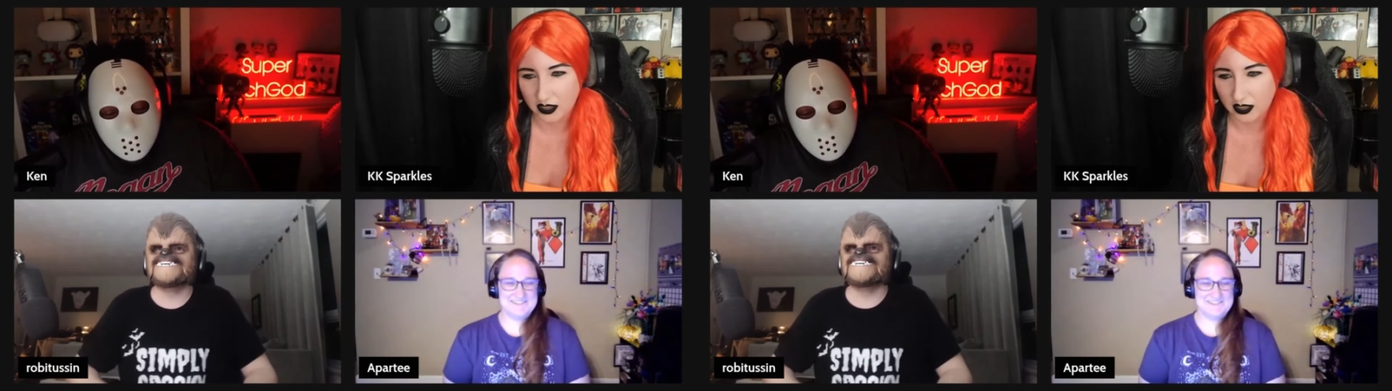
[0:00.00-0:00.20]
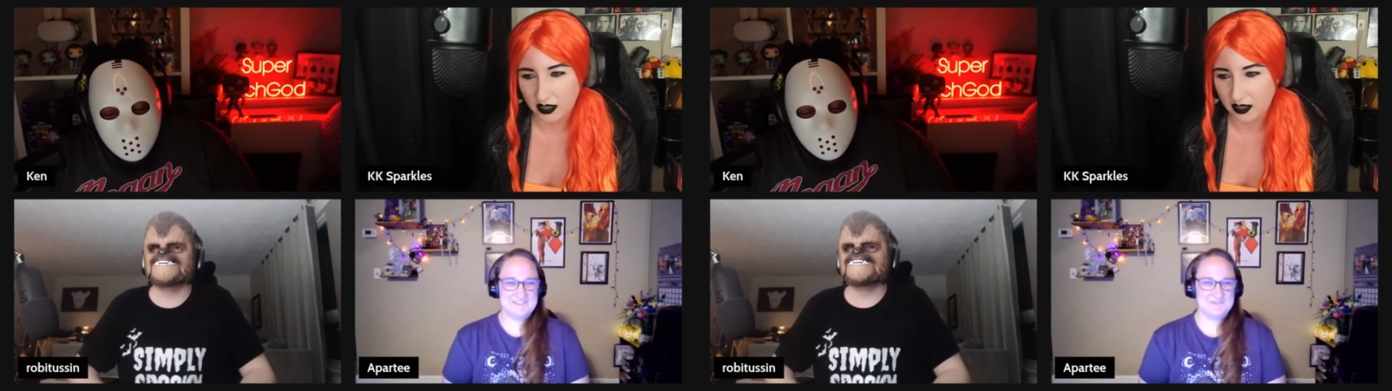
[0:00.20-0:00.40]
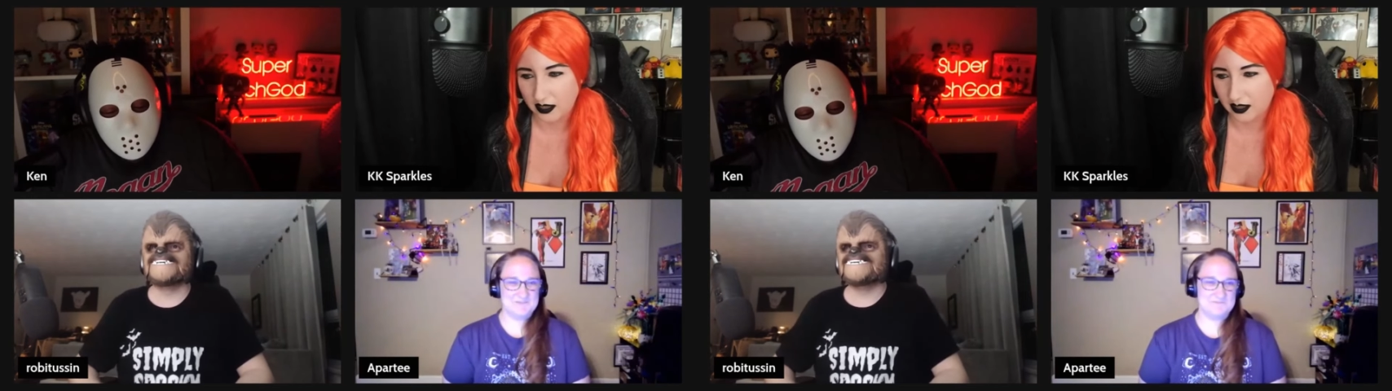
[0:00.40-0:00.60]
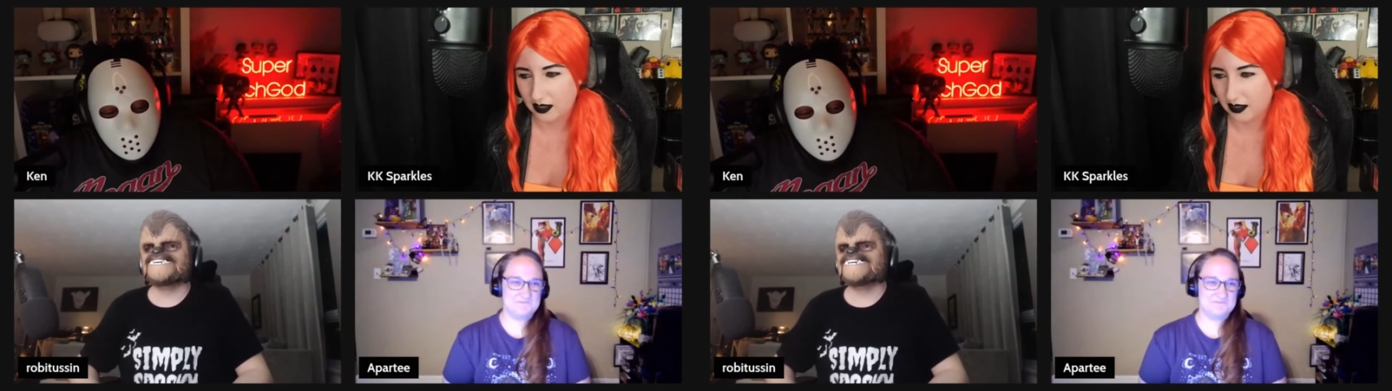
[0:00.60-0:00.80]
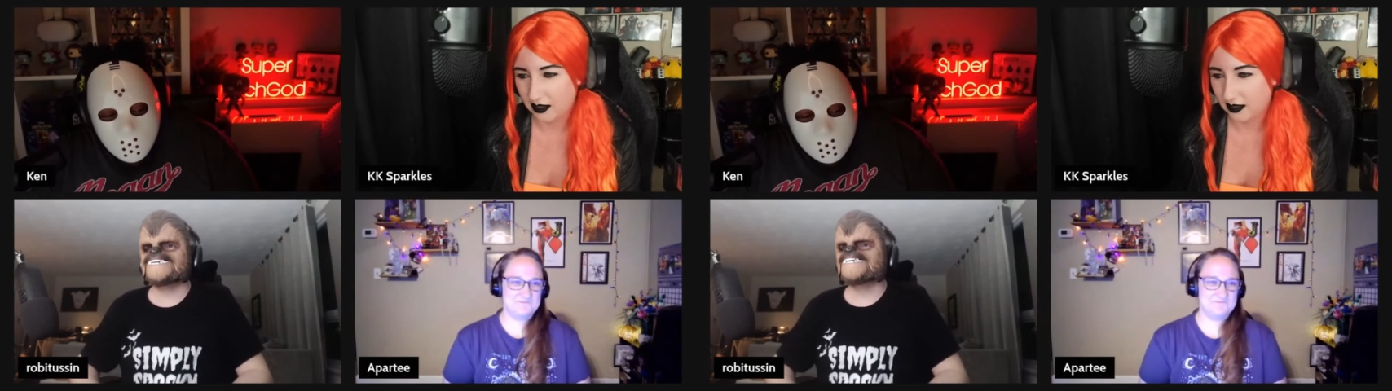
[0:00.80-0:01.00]

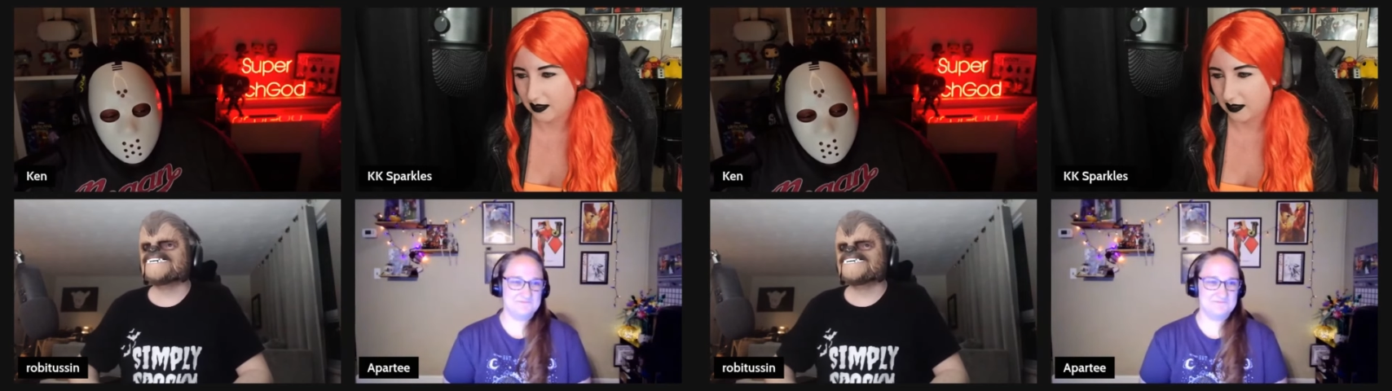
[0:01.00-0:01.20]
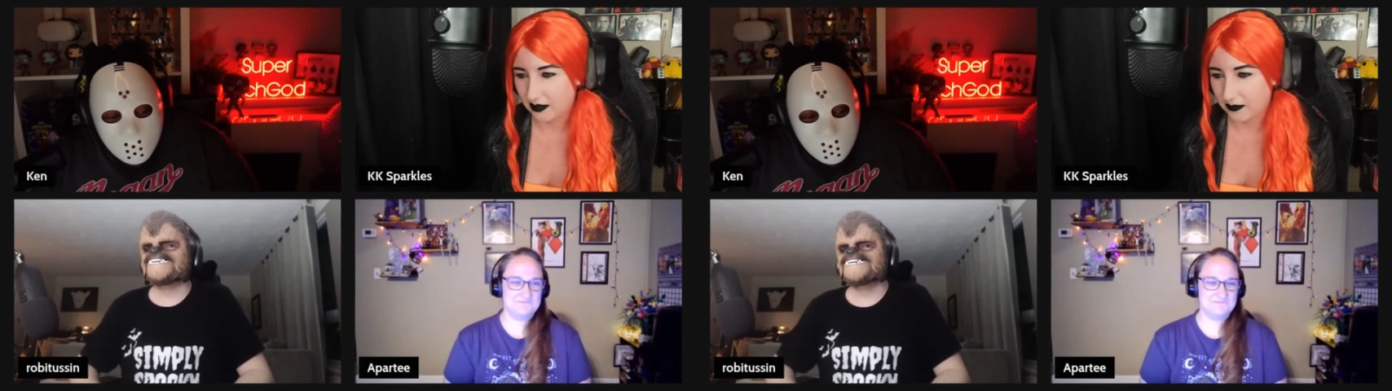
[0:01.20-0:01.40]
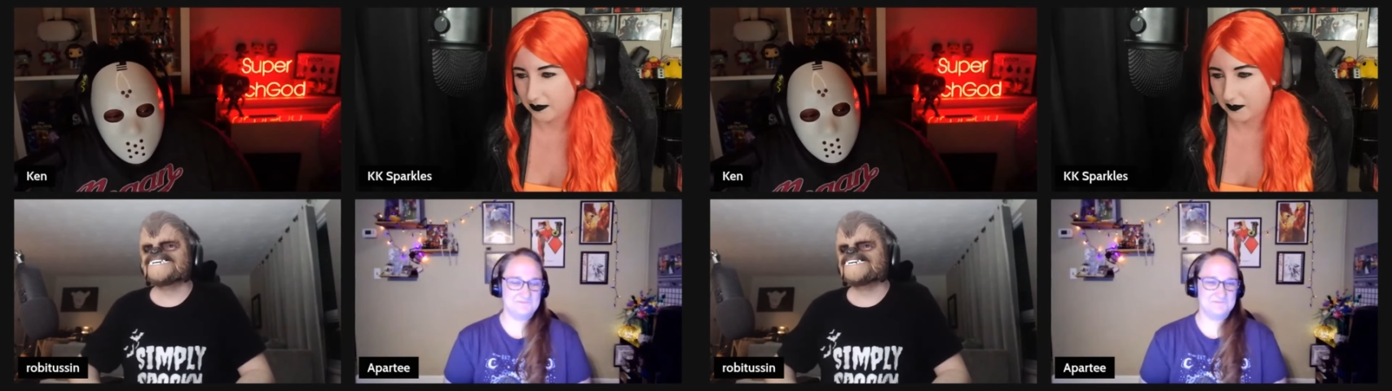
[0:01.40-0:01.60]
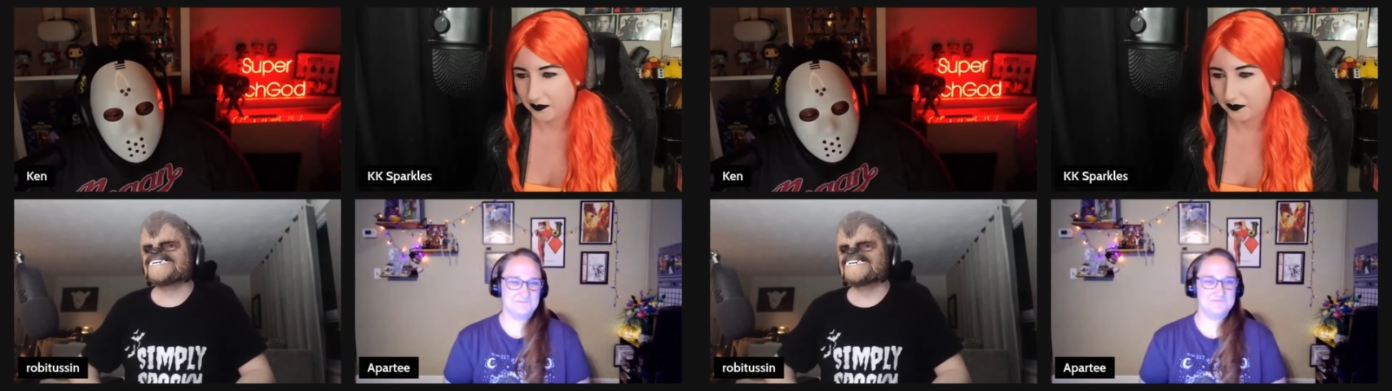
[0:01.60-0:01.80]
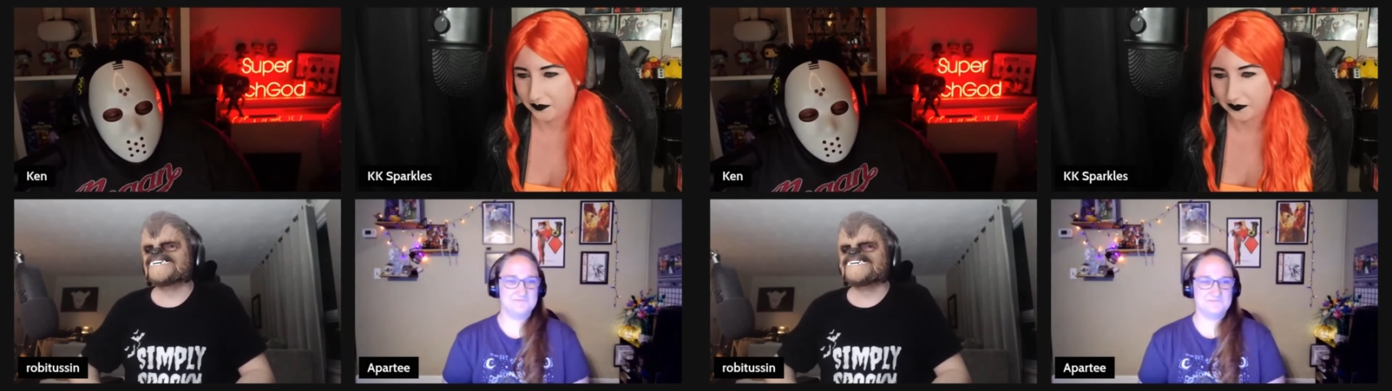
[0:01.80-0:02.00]

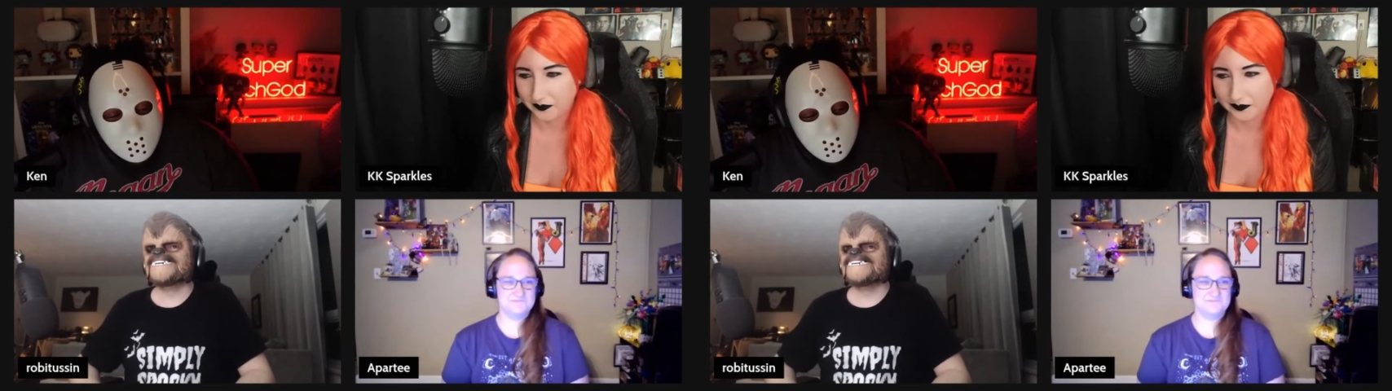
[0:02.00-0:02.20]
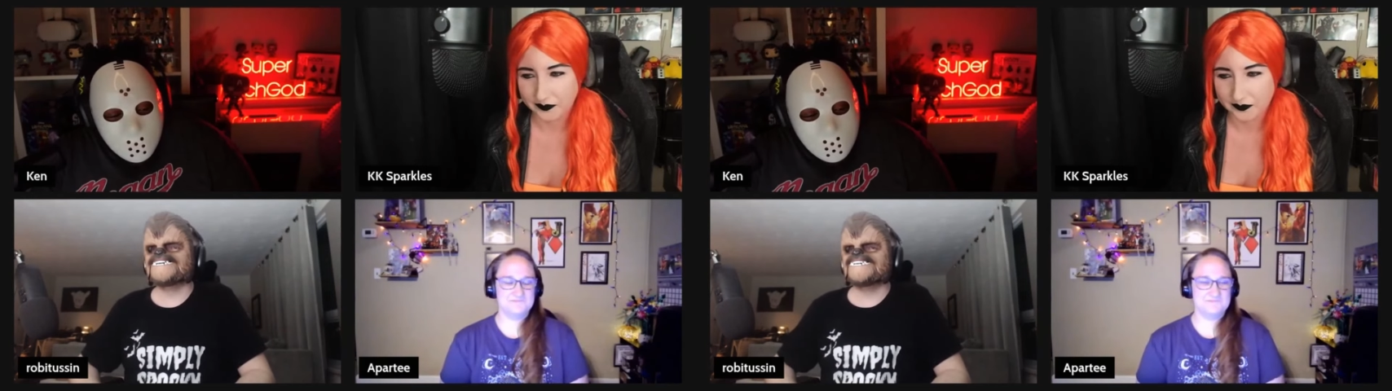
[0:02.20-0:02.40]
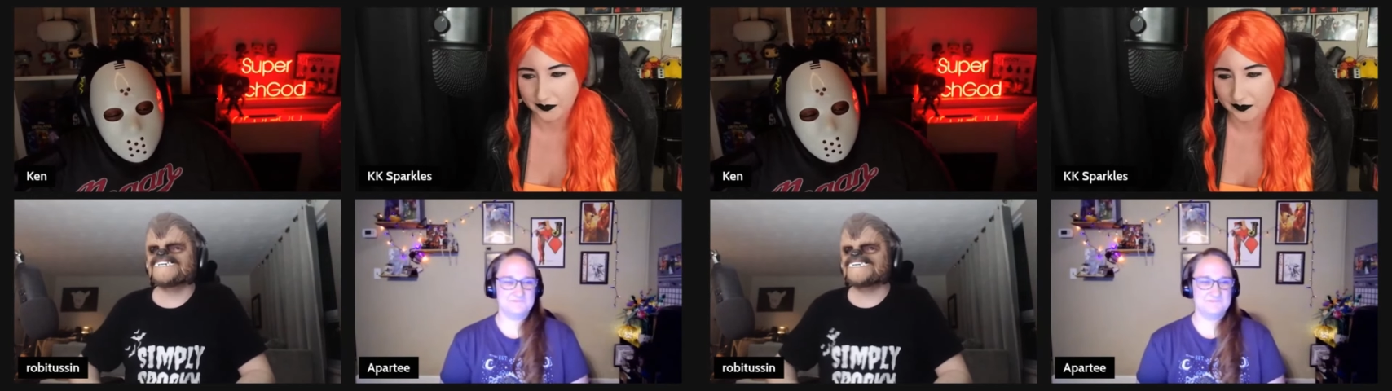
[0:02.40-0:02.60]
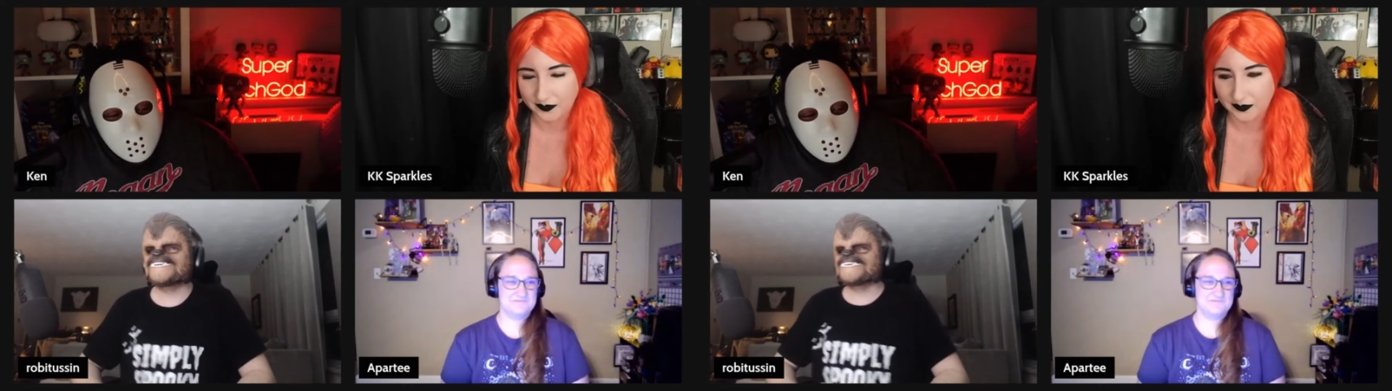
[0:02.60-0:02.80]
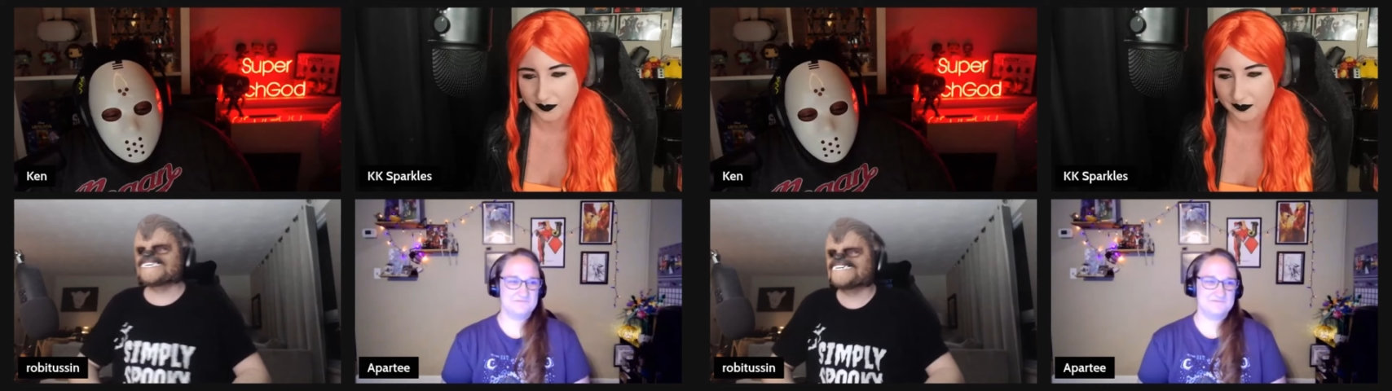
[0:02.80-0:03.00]
(no one is talking)